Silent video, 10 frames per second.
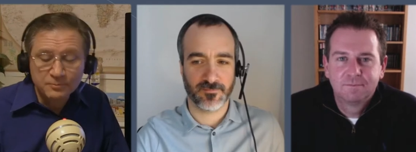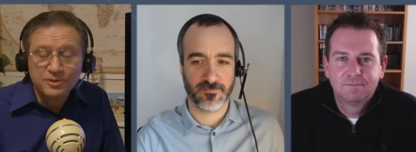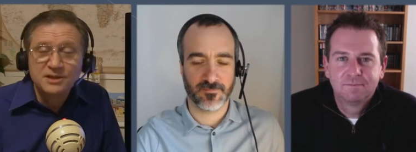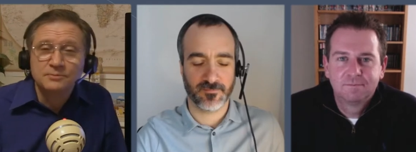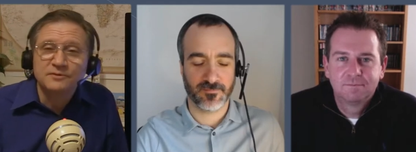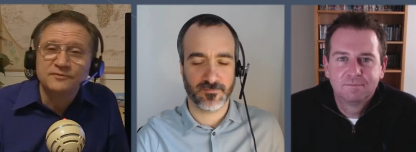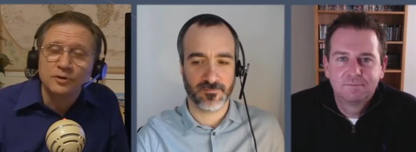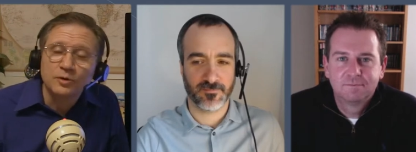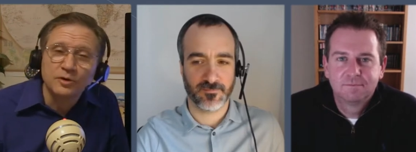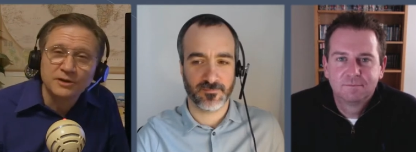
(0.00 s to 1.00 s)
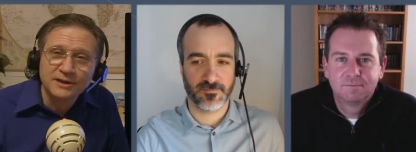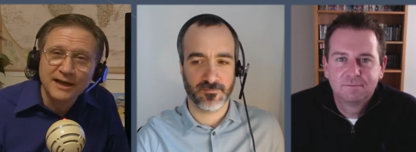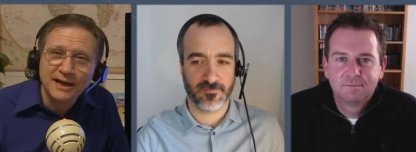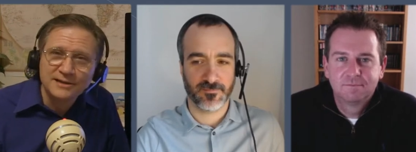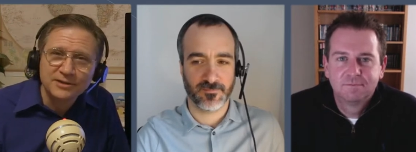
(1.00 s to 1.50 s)
Speaker 1: principal for oil and
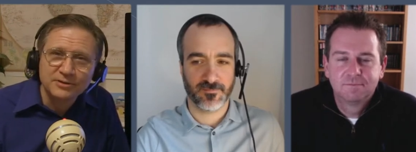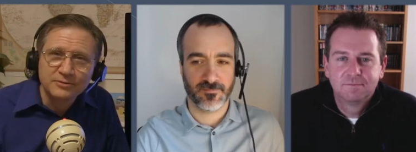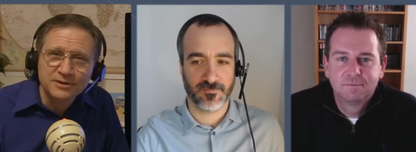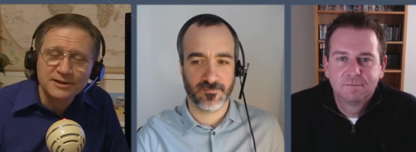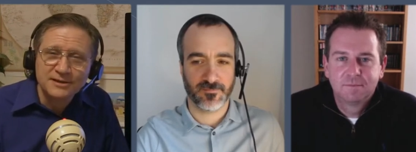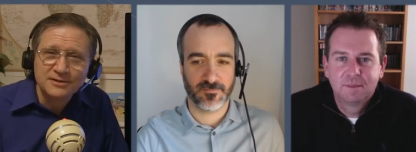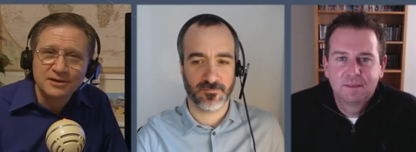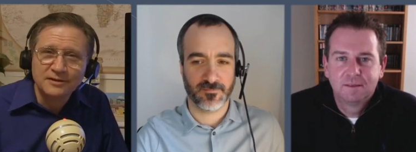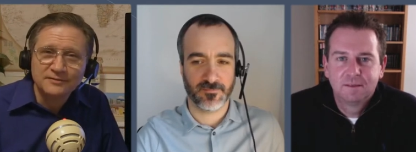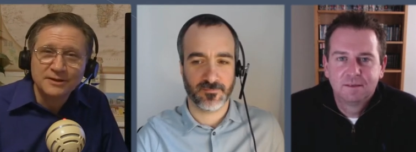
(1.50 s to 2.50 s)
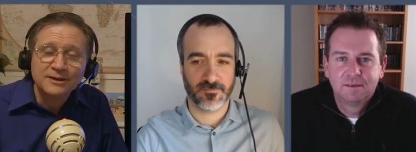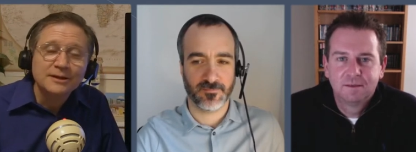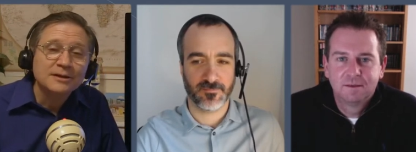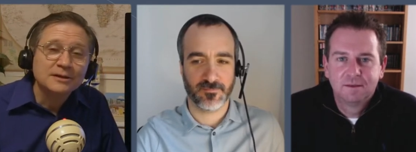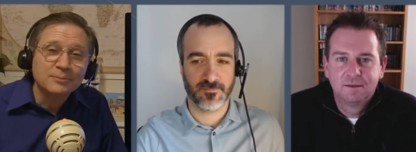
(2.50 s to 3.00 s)
gas here at OSIsoft.
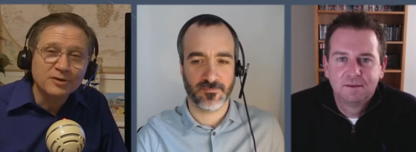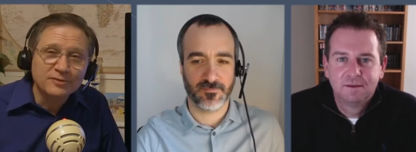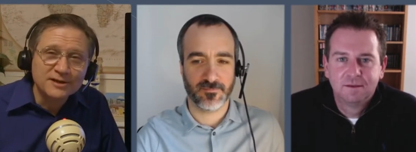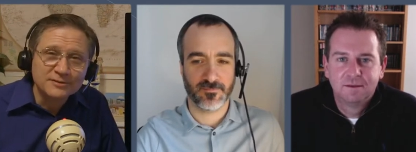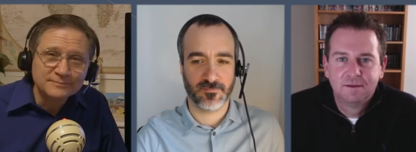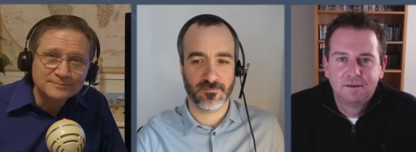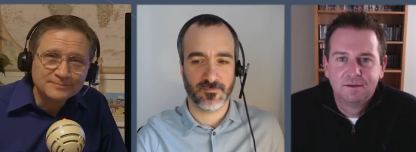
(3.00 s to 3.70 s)
Good morning, Russell.